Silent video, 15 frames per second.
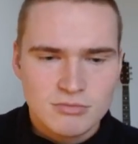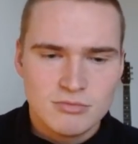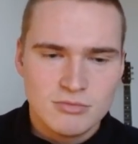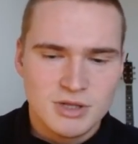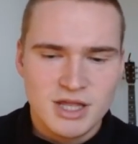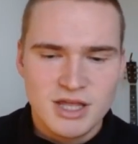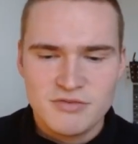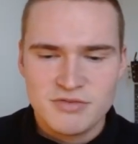
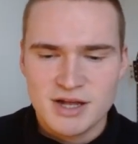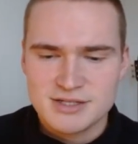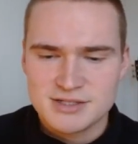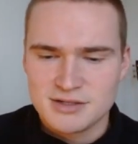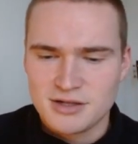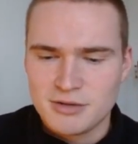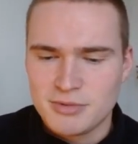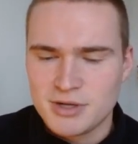leave that a
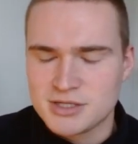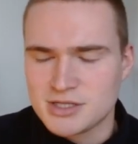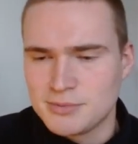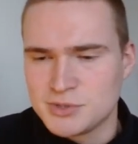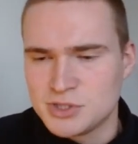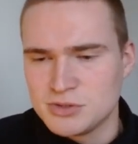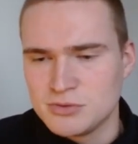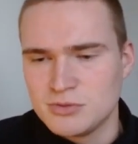little bit
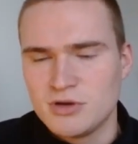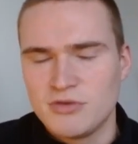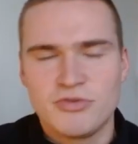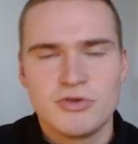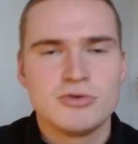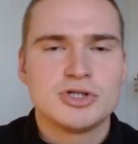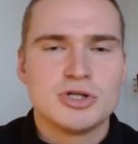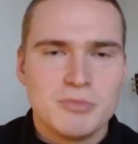up to uh,
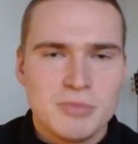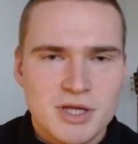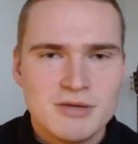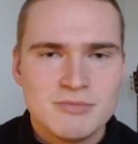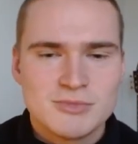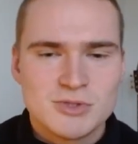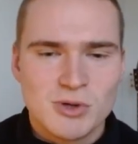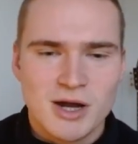future me
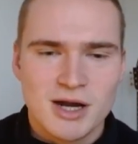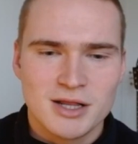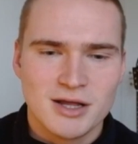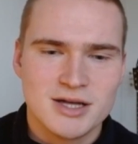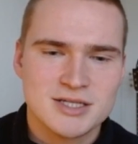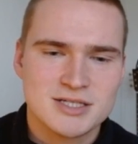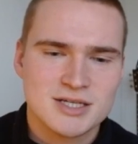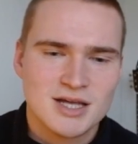to
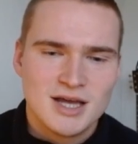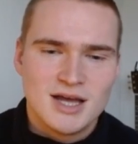analyze.